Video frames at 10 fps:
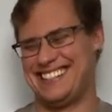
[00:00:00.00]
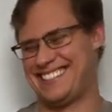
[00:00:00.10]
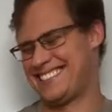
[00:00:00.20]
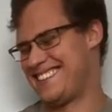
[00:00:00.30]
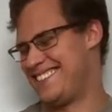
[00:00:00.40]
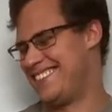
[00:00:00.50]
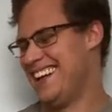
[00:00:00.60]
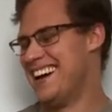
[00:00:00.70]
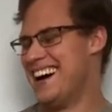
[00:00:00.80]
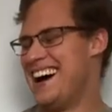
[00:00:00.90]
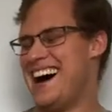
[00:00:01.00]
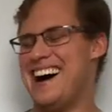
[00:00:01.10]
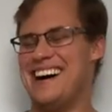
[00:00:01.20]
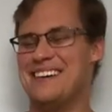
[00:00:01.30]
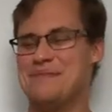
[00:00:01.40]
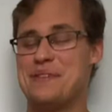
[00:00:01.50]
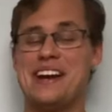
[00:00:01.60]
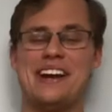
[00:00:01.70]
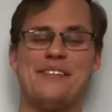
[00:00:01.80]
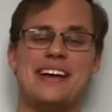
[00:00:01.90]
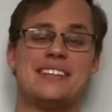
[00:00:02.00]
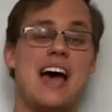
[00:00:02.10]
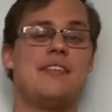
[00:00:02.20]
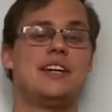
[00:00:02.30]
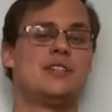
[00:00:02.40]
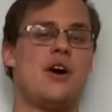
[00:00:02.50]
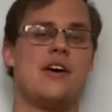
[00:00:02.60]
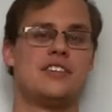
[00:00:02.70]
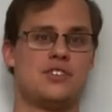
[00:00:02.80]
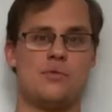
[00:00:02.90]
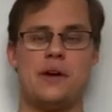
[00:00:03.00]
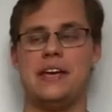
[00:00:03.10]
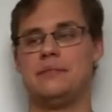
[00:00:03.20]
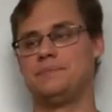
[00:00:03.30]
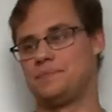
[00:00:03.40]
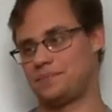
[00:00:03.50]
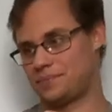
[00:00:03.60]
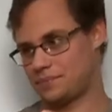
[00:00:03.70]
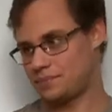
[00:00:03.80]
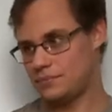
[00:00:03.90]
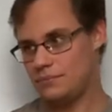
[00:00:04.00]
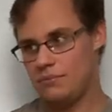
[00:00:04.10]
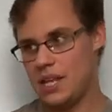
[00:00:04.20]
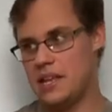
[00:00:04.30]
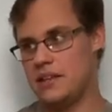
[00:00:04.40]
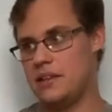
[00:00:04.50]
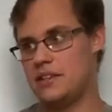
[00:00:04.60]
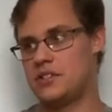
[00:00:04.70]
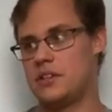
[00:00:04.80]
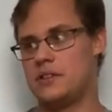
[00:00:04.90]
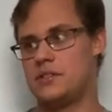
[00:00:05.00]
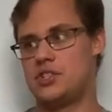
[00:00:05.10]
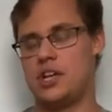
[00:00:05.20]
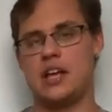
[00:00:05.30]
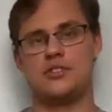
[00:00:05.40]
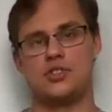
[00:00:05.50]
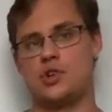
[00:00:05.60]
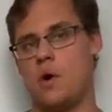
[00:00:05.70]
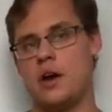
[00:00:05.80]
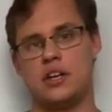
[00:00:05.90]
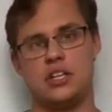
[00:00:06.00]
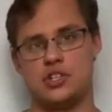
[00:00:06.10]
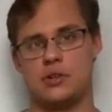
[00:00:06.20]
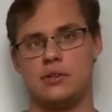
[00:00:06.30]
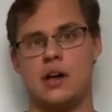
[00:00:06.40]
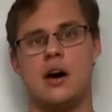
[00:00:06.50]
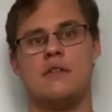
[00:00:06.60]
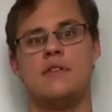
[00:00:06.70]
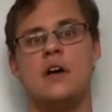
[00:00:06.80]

so, um, but anyways, having a dog is great. It's the the chance to show unconditional love